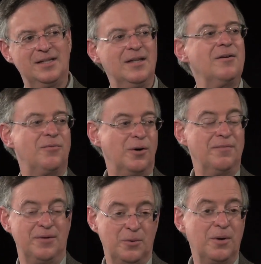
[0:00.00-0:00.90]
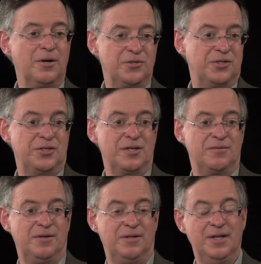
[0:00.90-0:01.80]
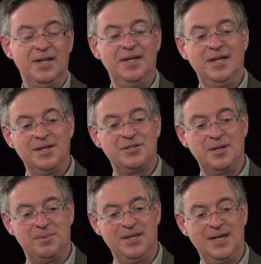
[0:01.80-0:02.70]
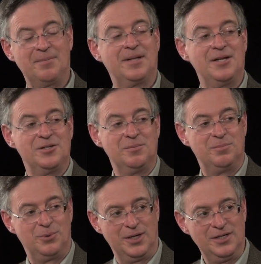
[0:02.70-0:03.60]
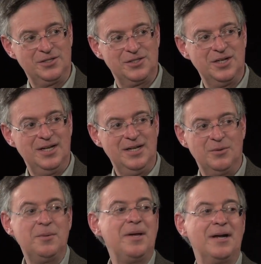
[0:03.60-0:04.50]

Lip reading: And therefore, if there were a successful SAP application breach, we may